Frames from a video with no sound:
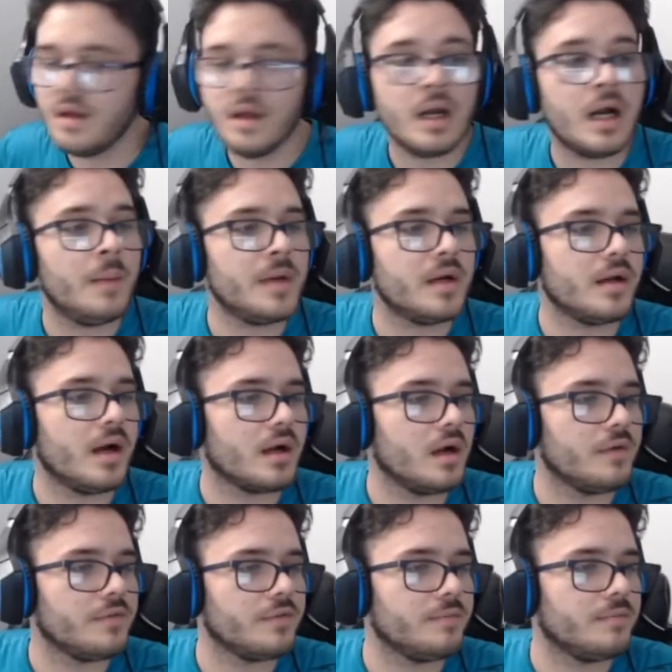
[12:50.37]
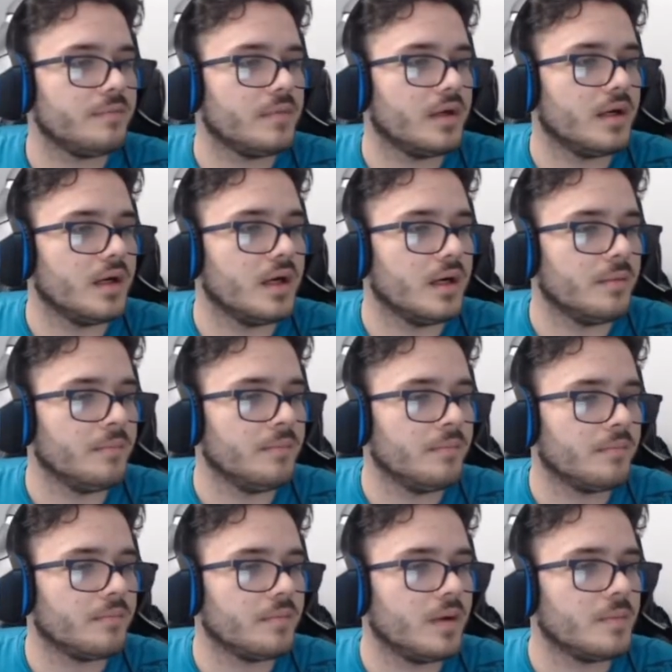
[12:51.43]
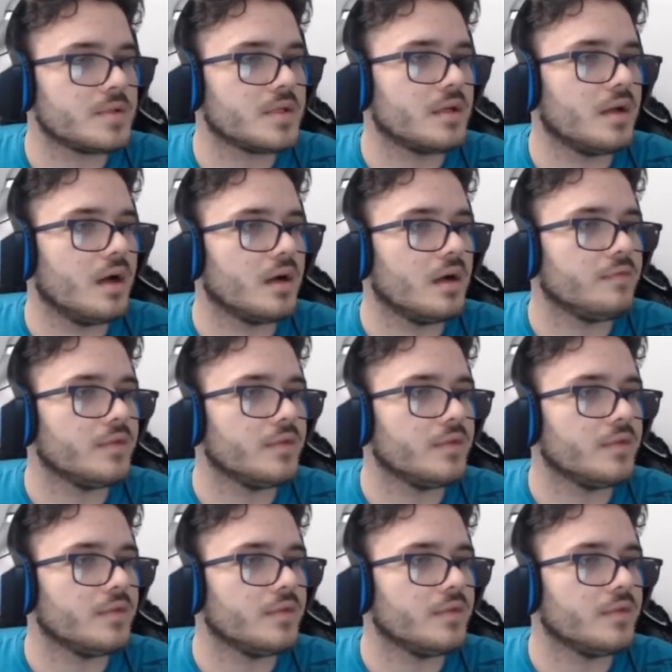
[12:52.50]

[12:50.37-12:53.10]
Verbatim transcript: I'm going to knock off. Uh, I'm just going to knock off with